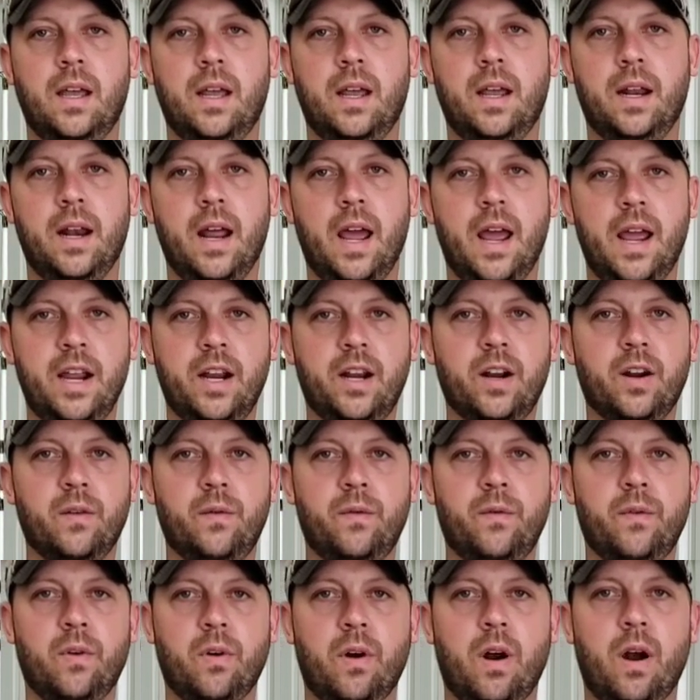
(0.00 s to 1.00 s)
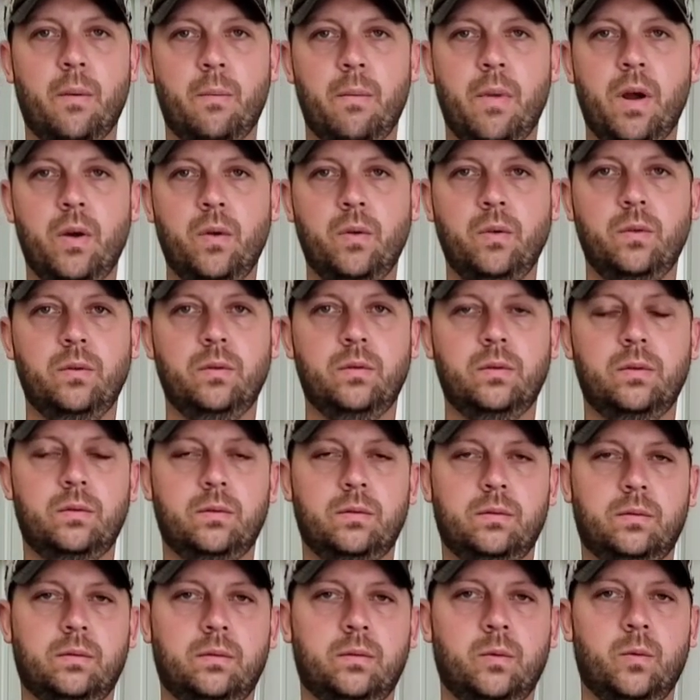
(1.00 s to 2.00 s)
an anchor for our boat.
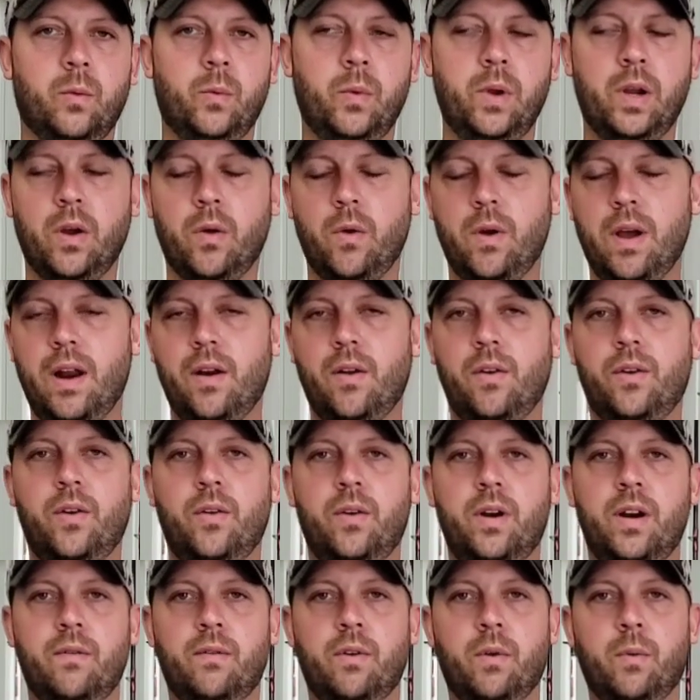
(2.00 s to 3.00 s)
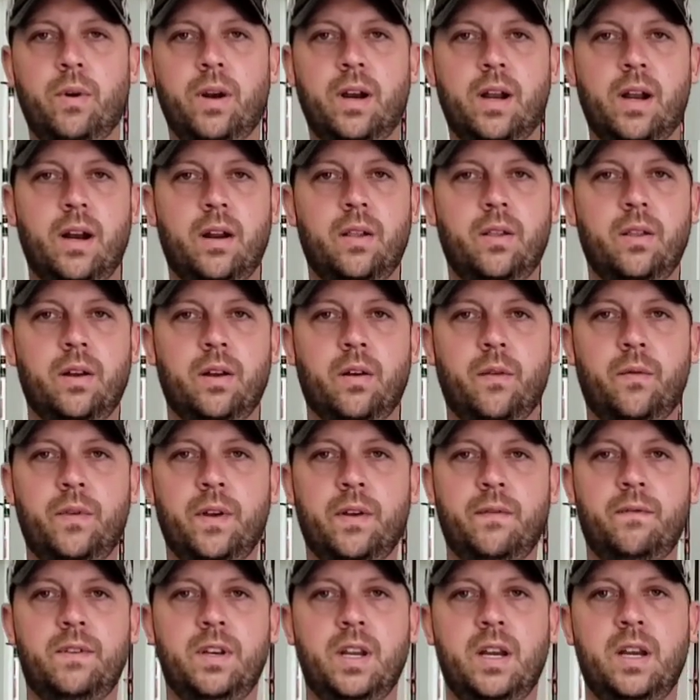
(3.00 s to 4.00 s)
When we go out on the river, we got a little
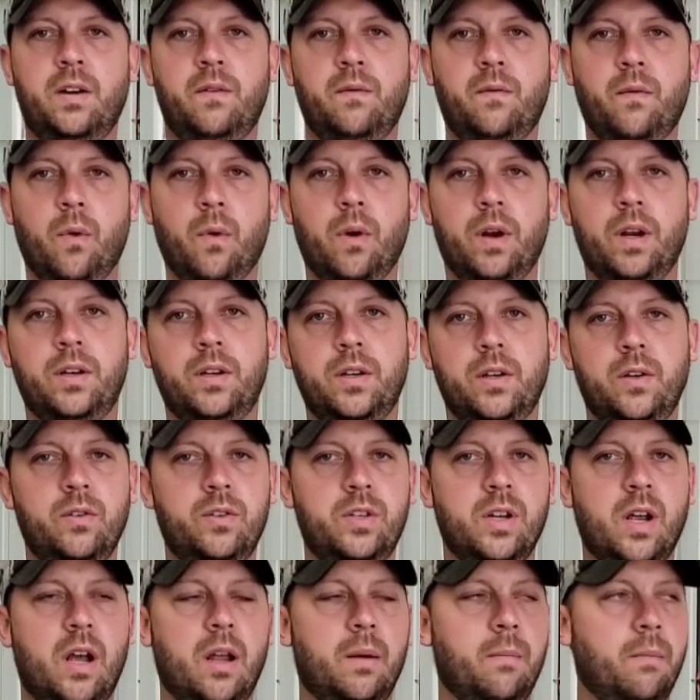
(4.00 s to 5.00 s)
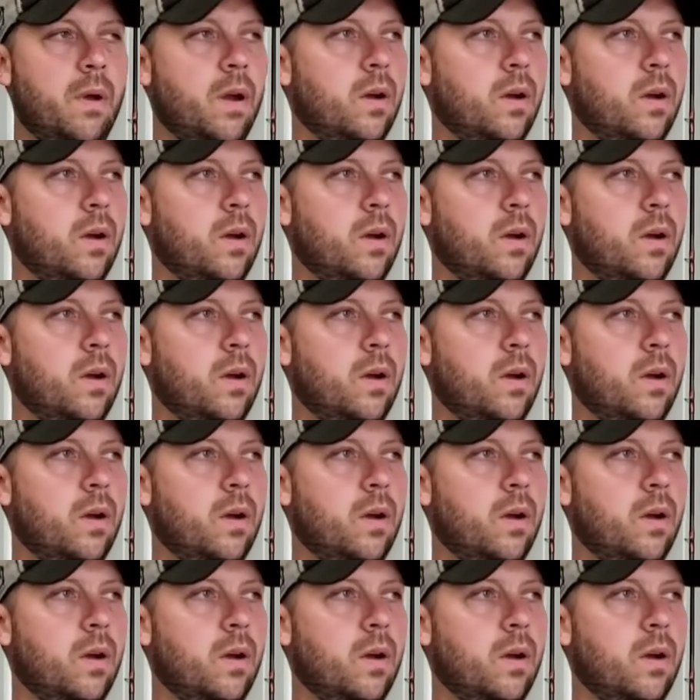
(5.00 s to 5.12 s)
1542 Jon